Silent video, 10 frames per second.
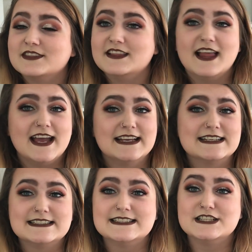Like,
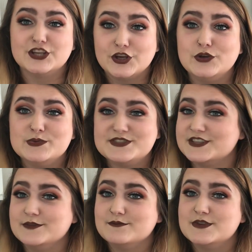use
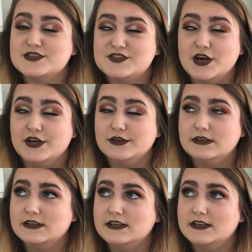them. So,